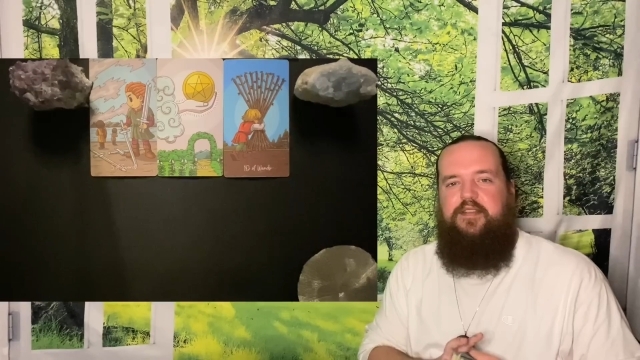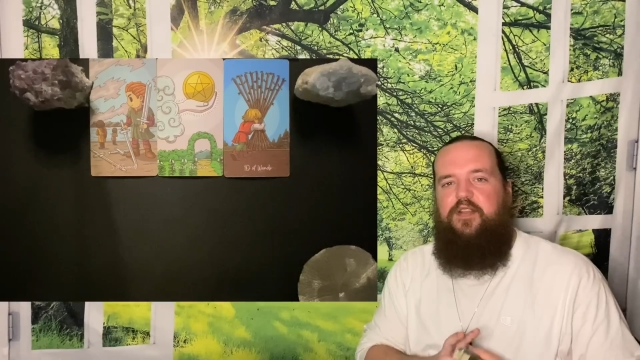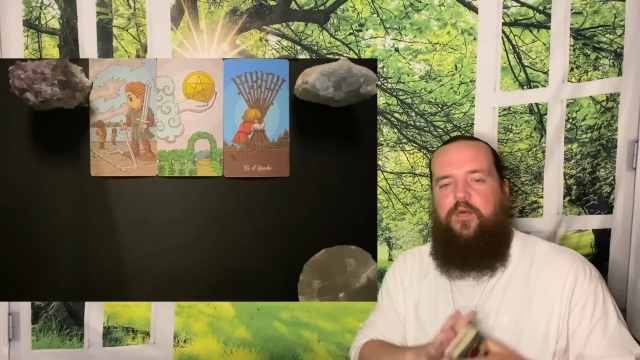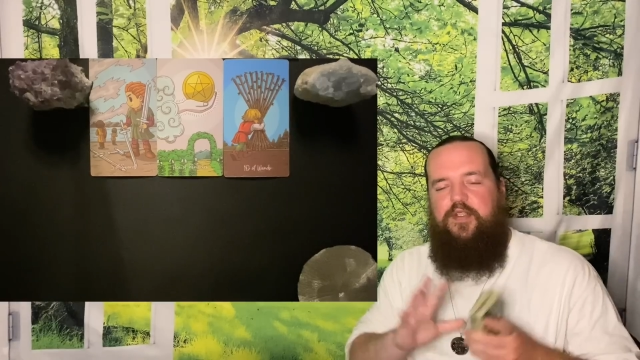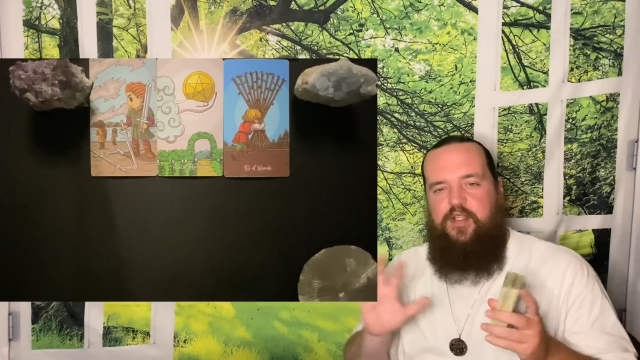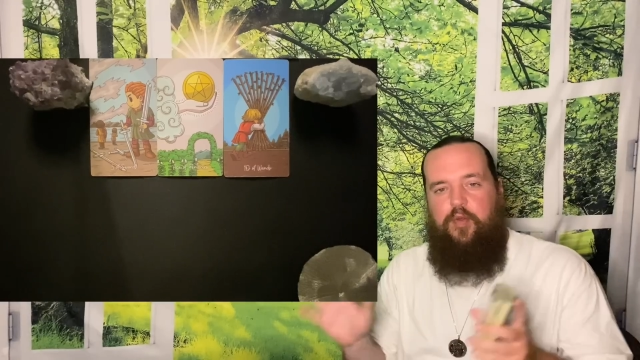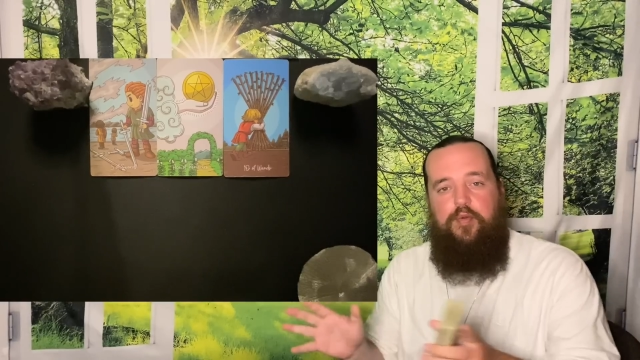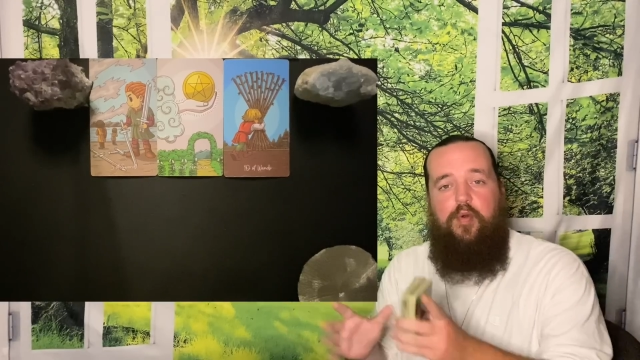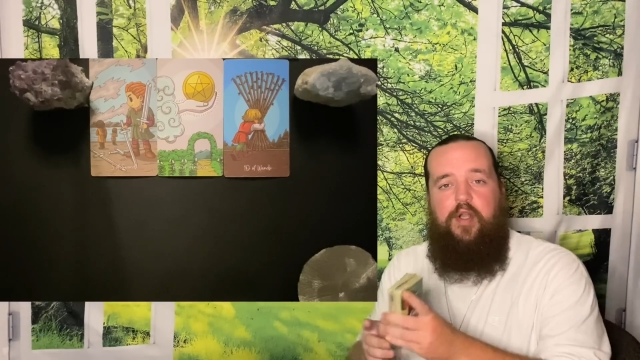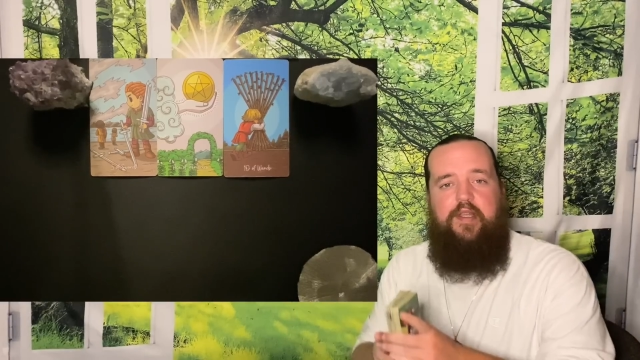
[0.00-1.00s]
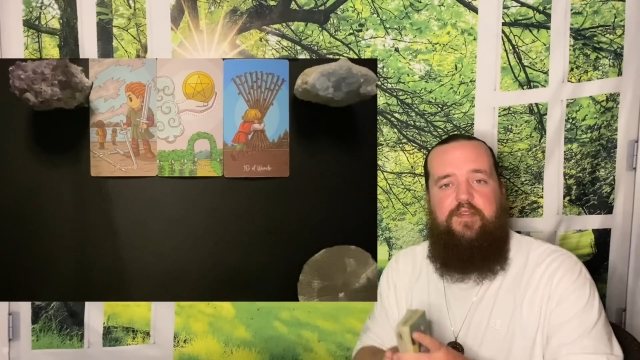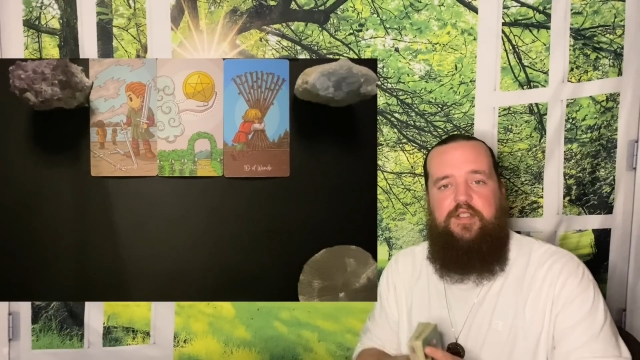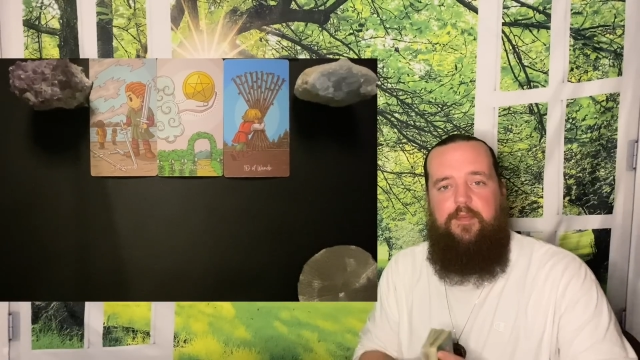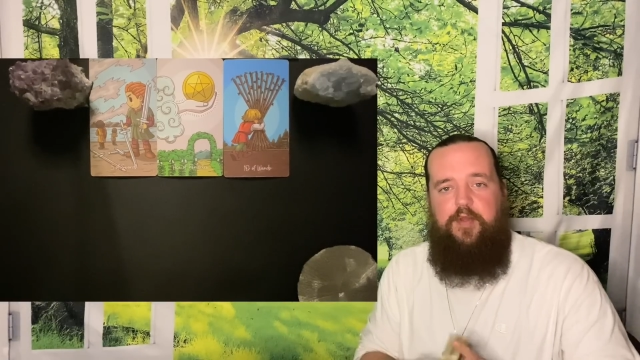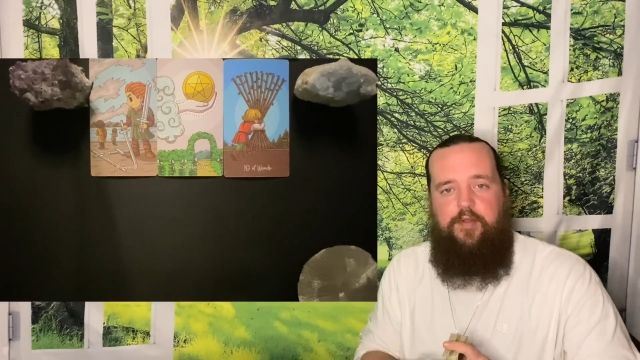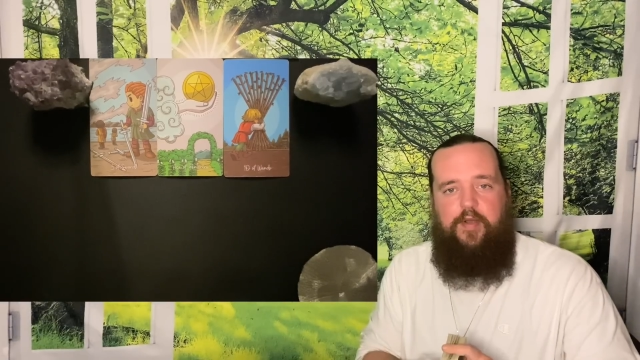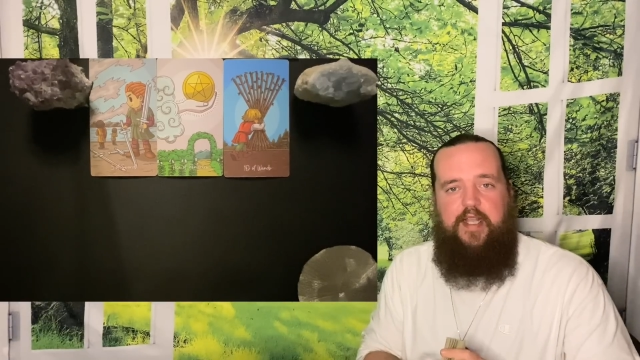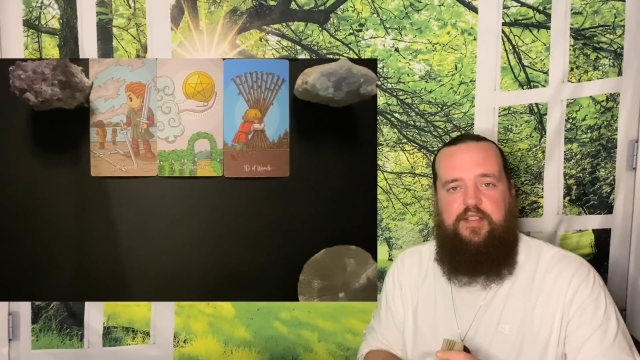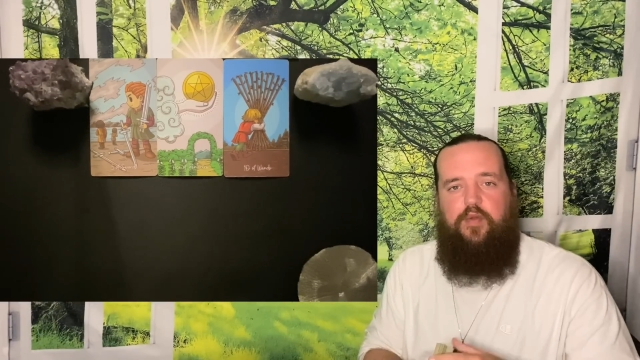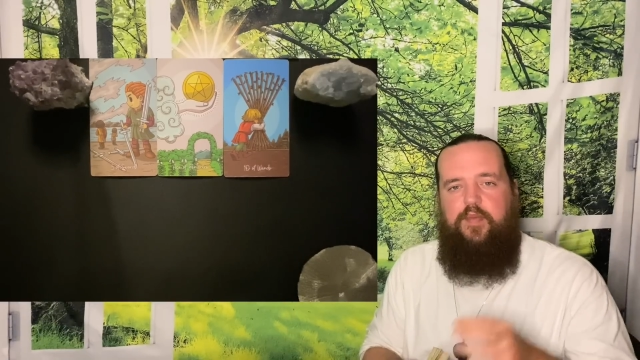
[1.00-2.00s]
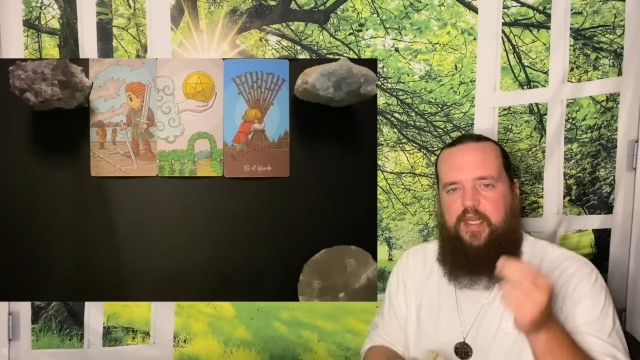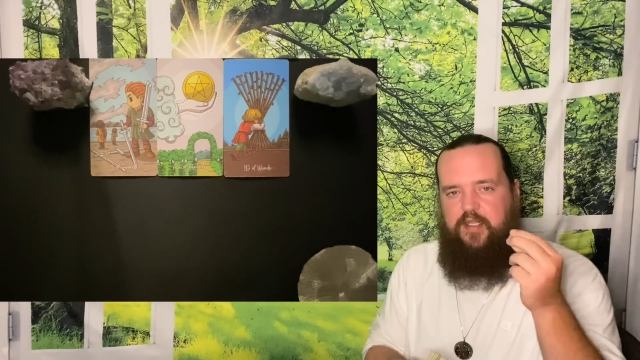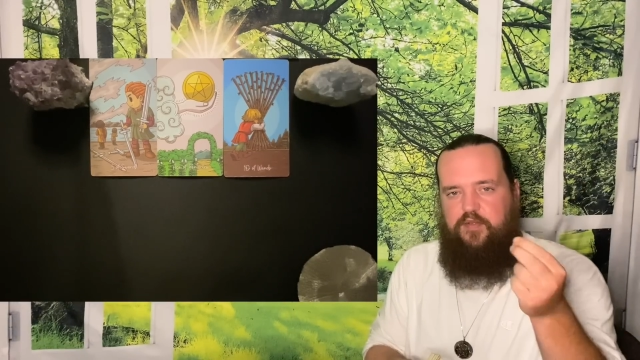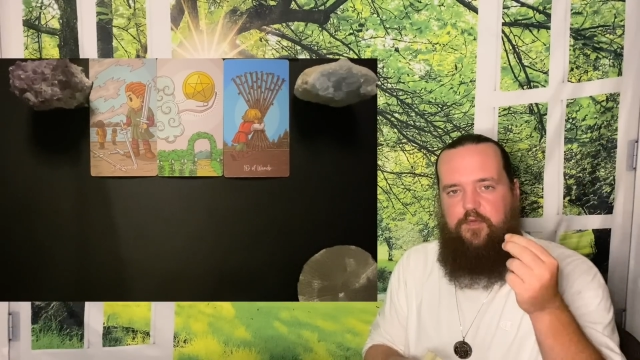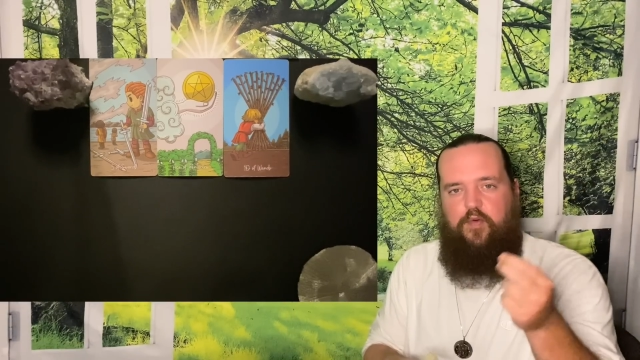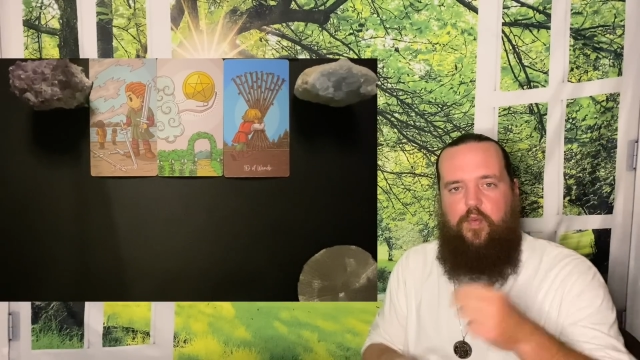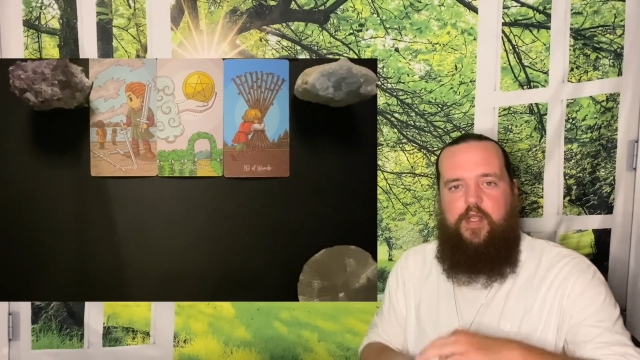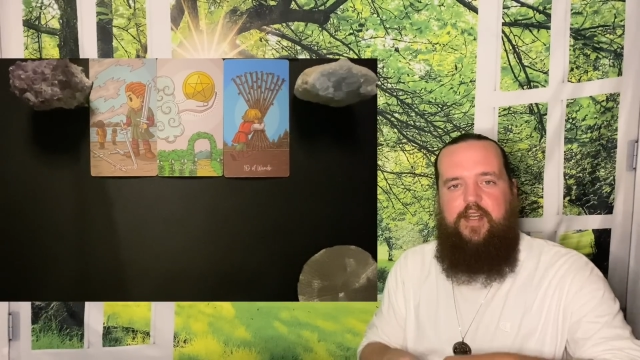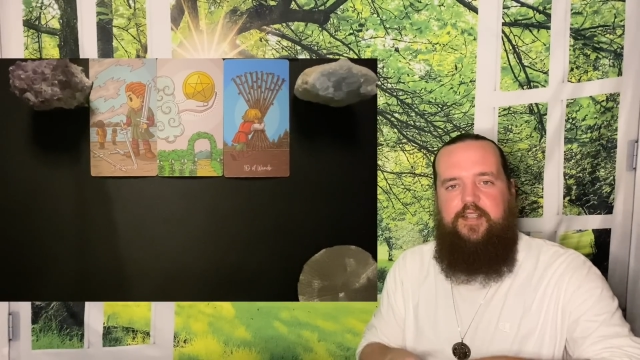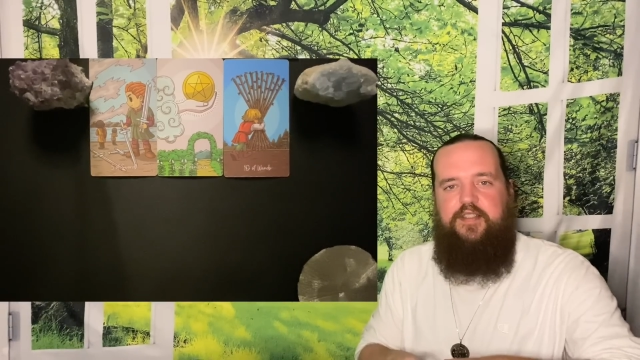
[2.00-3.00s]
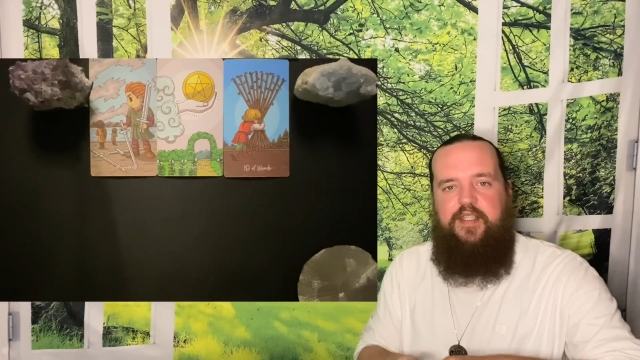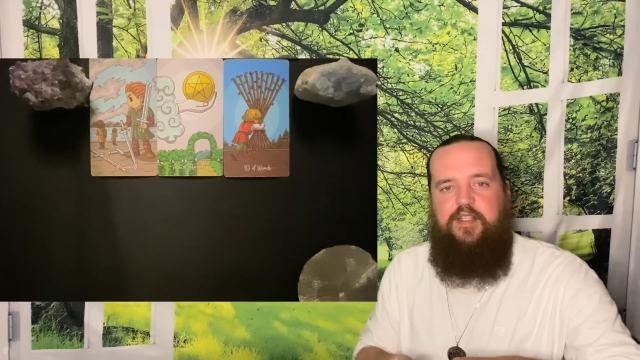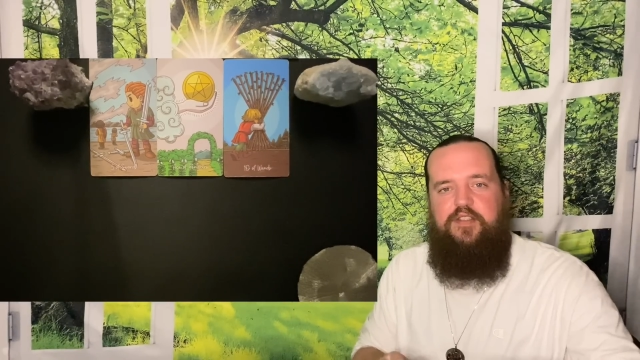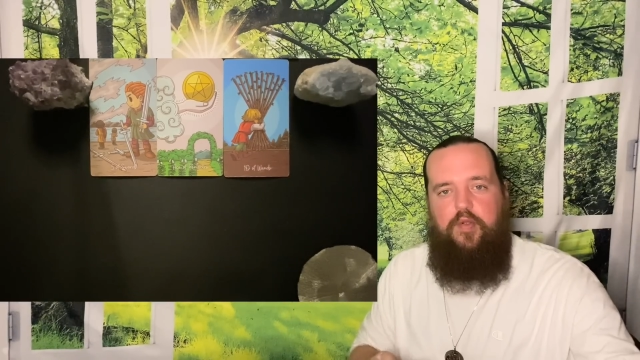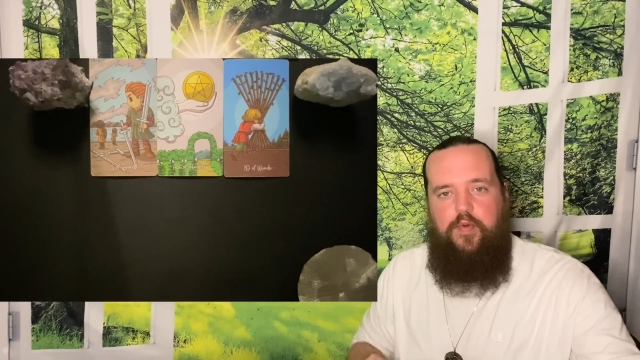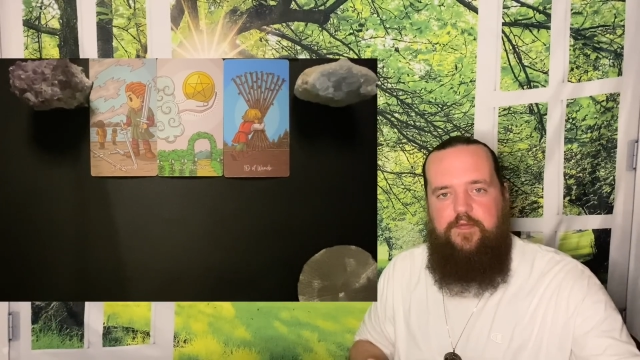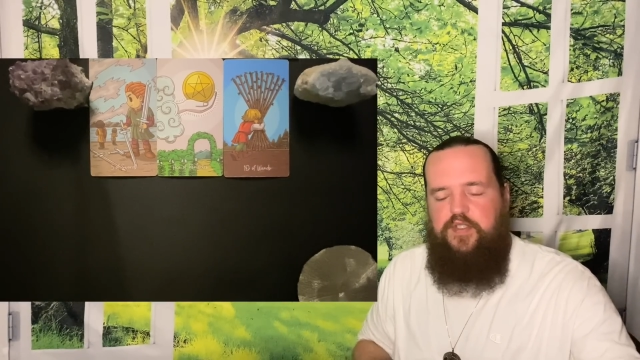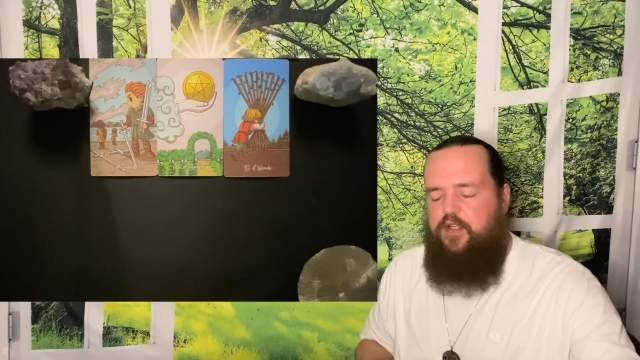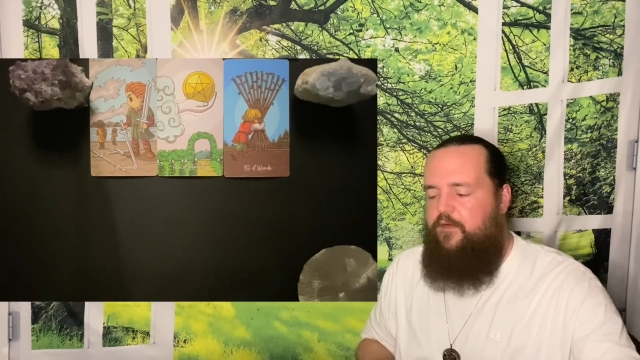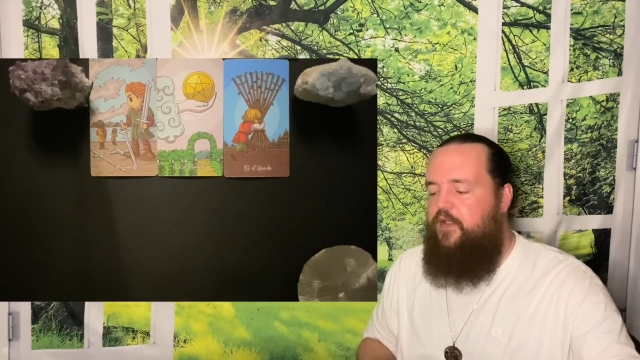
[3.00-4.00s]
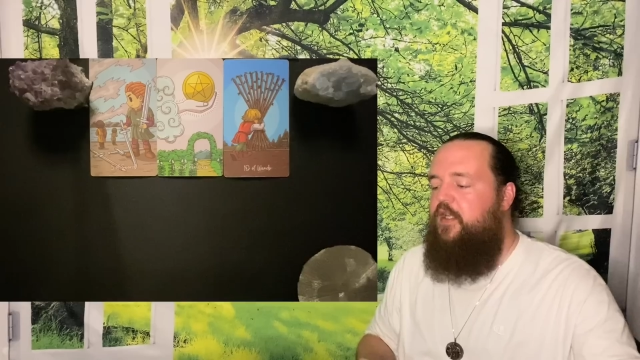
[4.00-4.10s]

So let's go through, I'll give you some of the classical meanings before we get into the intuitive stuff.